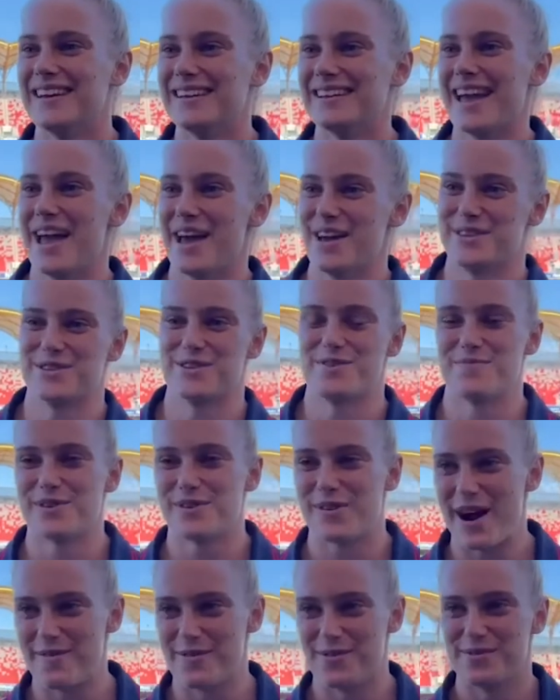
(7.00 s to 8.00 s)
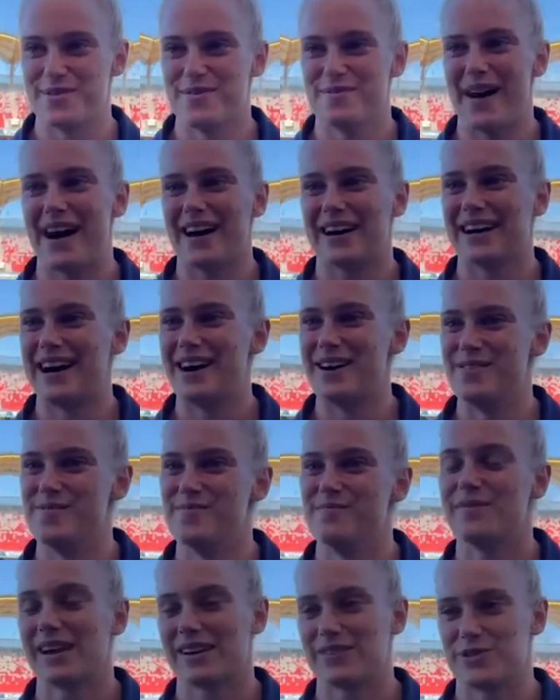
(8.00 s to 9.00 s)
Yeah, super grateful to be back.
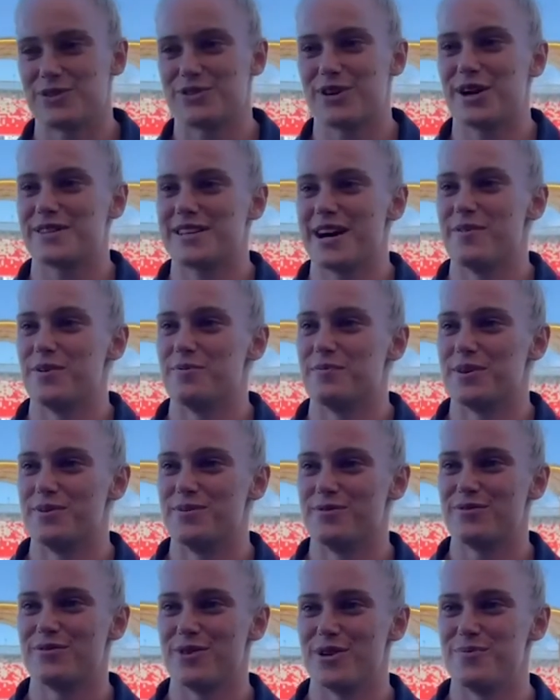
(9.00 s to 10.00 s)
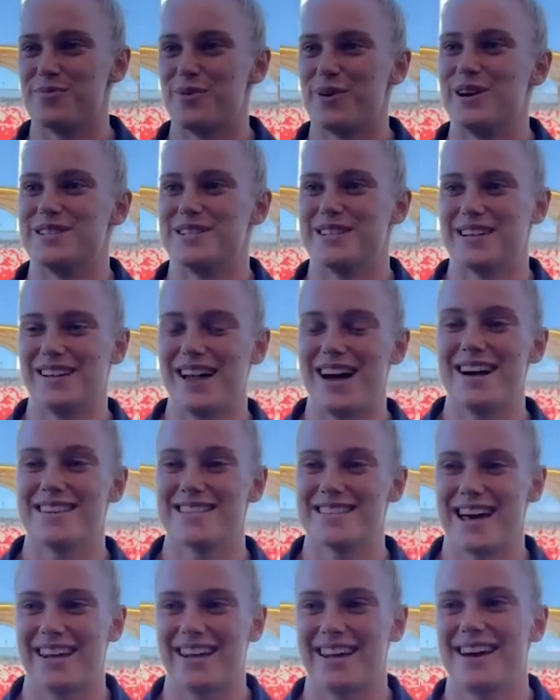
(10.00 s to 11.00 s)
Was struck down with a bit of food poisoning last
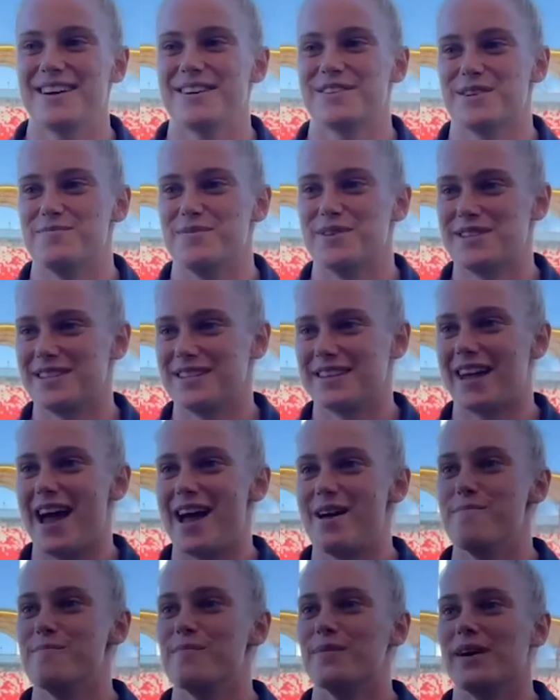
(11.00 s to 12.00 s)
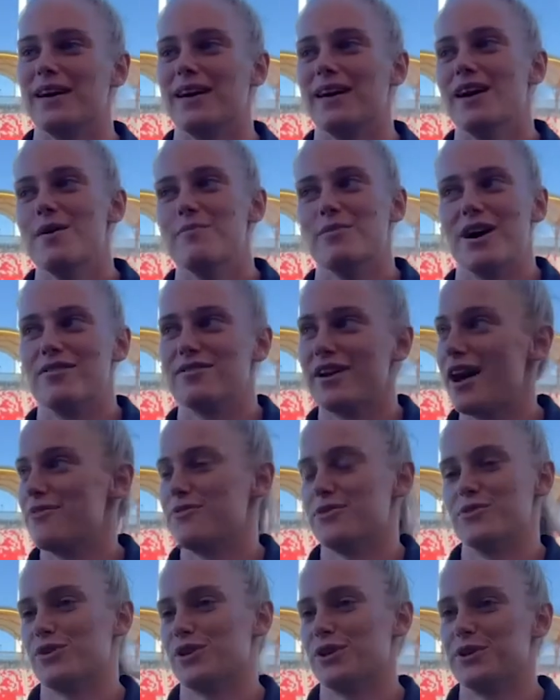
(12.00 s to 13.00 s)
Saturday, so missed the game. But yeah,
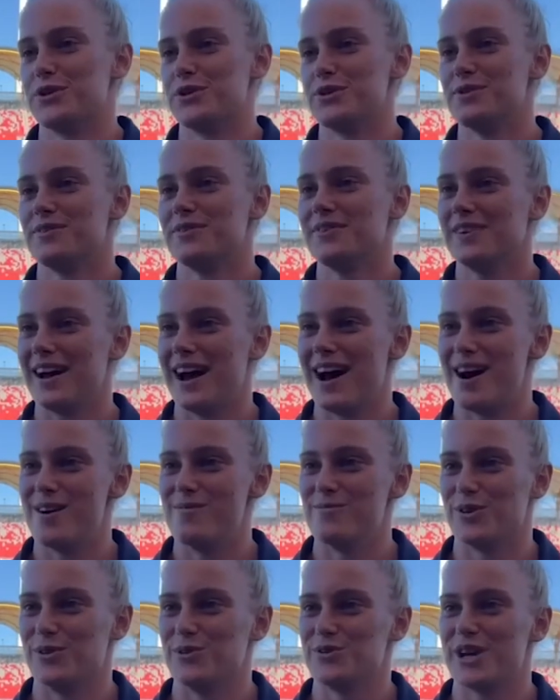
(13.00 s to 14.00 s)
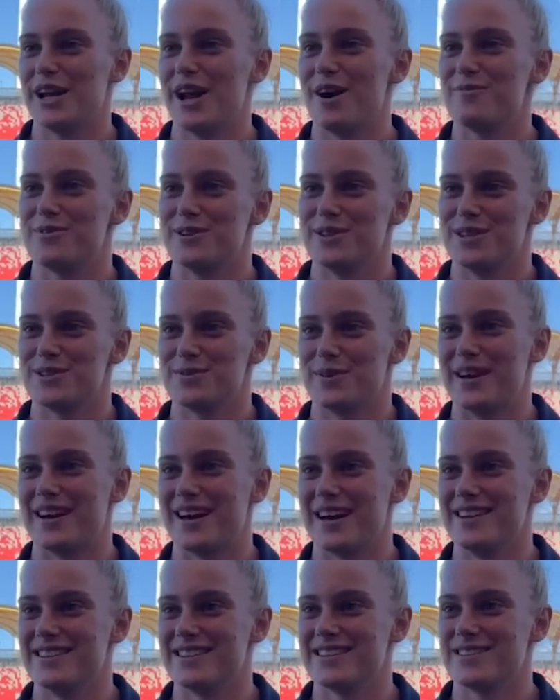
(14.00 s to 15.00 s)
feel really good. Real G'd up for this
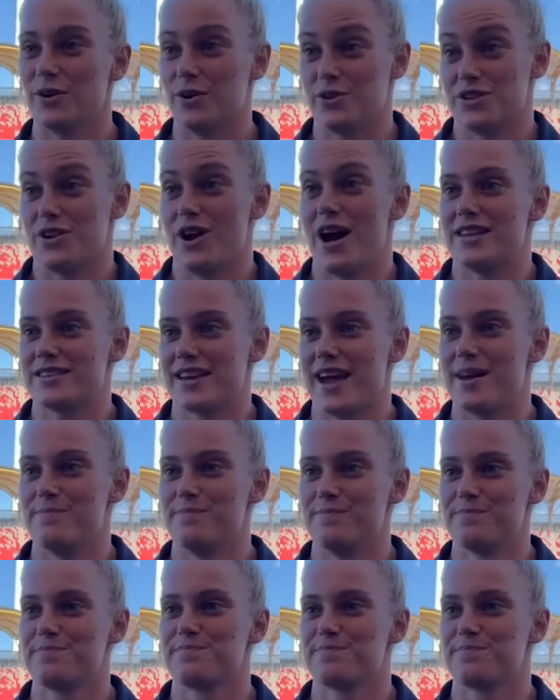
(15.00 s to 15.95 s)
weekend or tonight's game.